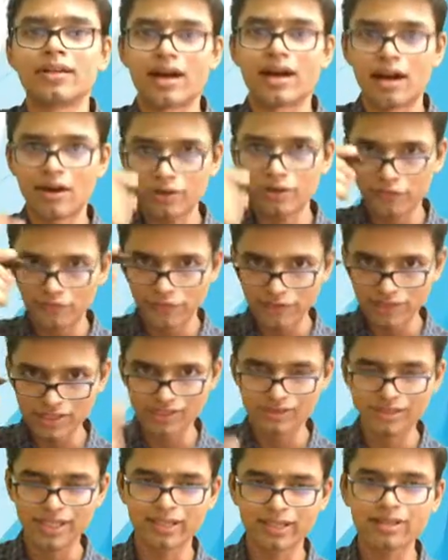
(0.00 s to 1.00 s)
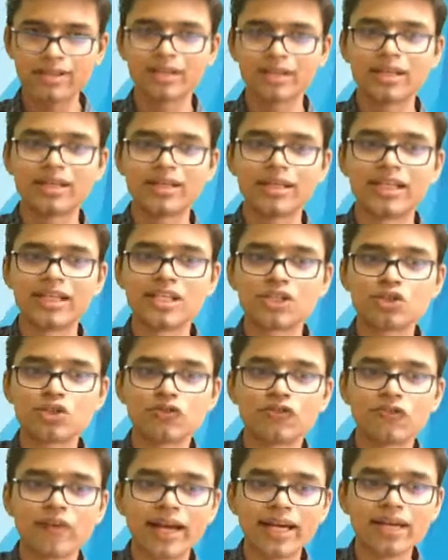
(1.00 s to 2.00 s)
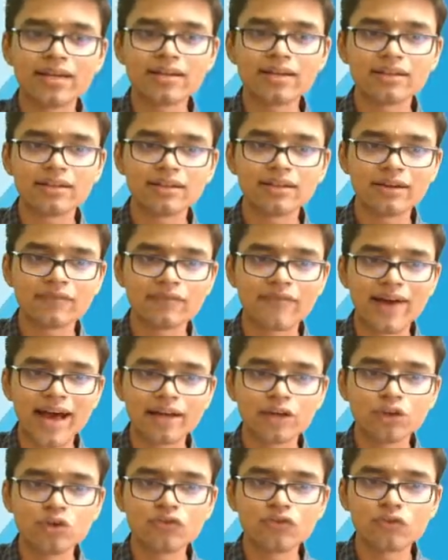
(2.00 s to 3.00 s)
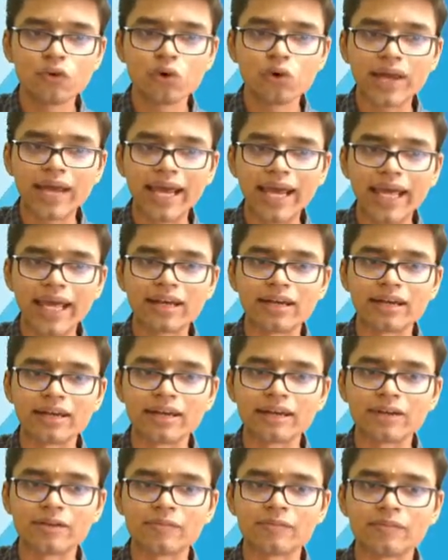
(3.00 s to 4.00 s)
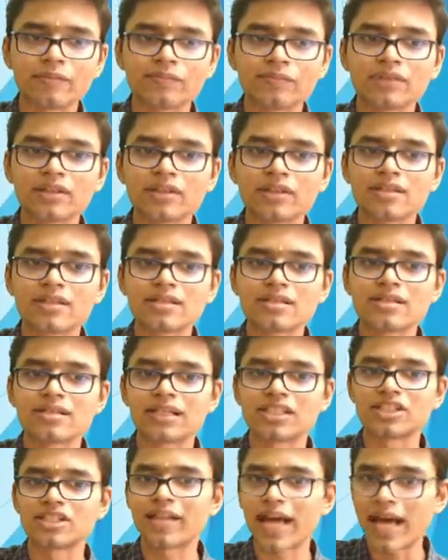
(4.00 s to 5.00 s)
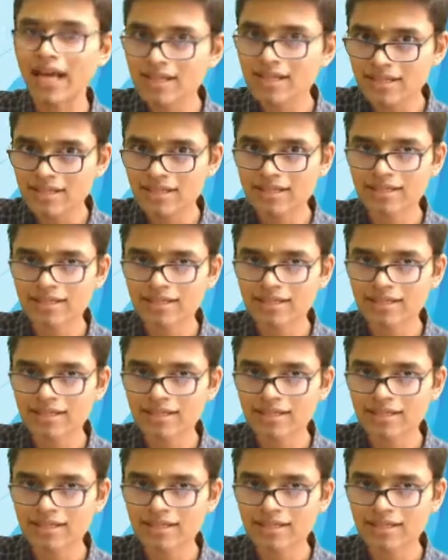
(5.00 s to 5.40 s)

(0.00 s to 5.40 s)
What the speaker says: Our first thing is to find the value for N such that